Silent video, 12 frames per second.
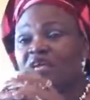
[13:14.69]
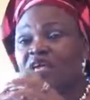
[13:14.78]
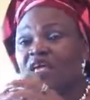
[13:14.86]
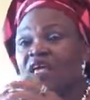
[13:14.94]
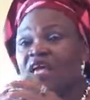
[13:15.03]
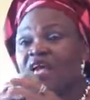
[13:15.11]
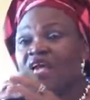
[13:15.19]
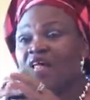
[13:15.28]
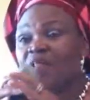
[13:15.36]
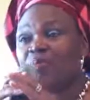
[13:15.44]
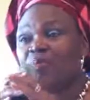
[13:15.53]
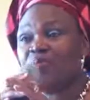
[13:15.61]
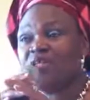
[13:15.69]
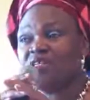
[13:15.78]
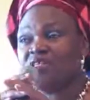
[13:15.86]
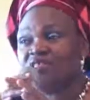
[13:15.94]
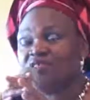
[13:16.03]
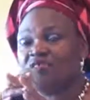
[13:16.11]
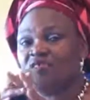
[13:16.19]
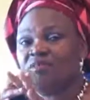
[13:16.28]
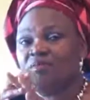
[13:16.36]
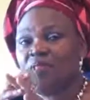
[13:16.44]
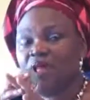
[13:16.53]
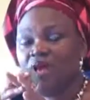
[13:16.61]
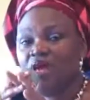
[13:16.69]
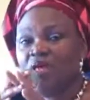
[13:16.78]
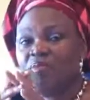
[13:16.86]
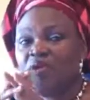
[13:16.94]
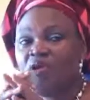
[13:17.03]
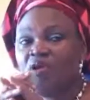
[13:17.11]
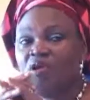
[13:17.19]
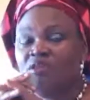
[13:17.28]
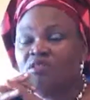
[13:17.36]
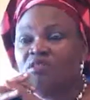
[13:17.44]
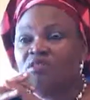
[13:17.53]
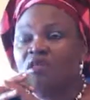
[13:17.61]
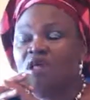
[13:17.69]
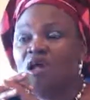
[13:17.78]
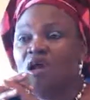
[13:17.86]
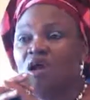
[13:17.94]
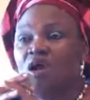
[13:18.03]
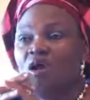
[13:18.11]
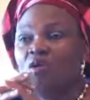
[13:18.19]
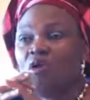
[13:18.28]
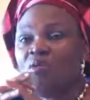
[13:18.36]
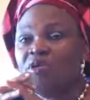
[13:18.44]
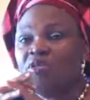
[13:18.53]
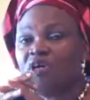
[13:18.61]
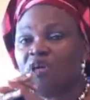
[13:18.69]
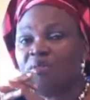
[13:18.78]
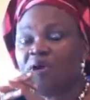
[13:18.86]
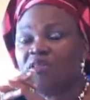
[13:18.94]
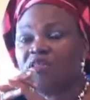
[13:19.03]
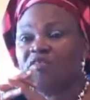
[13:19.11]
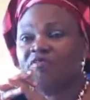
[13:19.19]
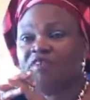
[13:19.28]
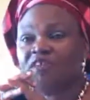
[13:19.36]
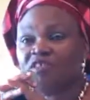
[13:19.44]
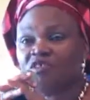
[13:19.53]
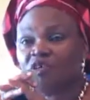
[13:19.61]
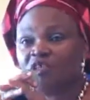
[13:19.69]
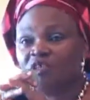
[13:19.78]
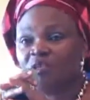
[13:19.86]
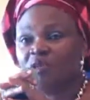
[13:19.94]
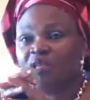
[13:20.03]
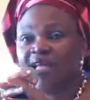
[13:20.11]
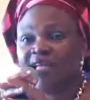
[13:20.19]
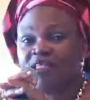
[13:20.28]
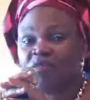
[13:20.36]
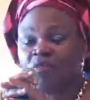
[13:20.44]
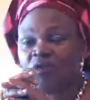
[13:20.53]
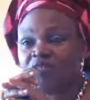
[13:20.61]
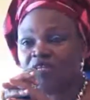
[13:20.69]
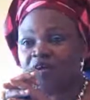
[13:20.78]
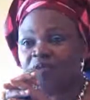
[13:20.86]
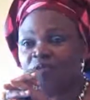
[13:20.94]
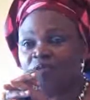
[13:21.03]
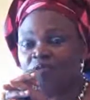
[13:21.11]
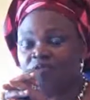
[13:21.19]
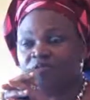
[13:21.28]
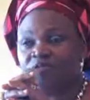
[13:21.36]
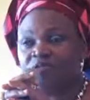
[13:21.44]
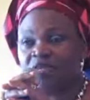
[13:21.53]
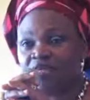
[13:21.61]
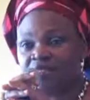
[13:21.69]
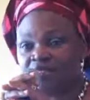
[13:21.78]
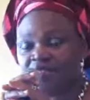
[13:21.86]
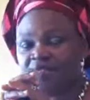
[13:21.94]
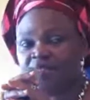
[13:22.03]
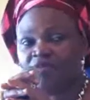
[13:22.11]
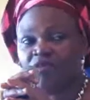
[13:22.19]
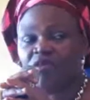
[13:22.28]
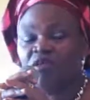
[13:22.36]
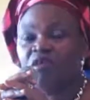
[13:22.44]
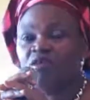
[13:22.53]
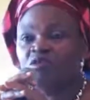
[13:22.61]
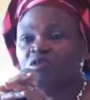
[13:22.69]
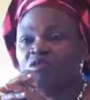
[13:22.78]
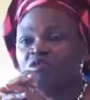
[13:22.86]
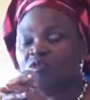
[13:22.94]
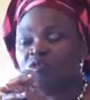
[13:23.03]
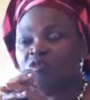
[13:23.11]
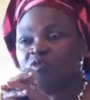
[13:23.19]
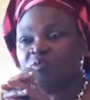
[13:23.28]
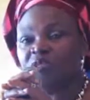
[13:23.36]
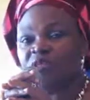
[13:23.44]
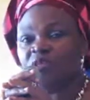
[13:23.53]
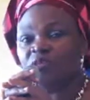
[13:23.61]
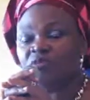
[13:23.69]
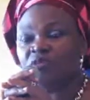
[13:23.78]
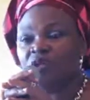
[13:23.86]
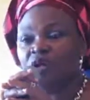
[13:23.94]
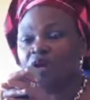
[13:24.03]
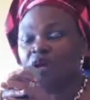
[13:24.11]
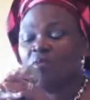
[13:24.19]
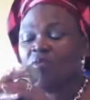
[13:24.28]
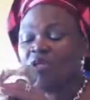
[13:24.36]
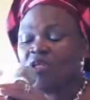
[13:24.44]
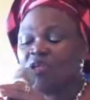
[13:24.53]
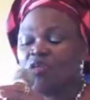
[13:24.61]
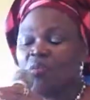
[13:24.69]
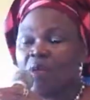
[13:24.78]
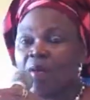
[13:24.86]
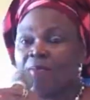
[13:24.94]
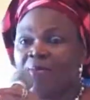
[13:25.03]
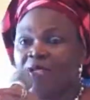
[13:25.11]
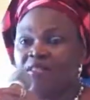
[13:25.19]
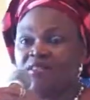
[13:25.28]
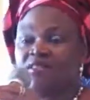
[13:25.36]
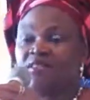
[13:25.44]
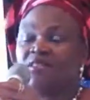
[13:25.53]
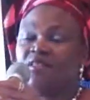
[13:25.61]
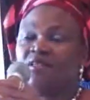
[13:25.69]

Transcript: a health ministry, because when we talk about infrastructure like water, roads, yes, those ones will be done. But the human beings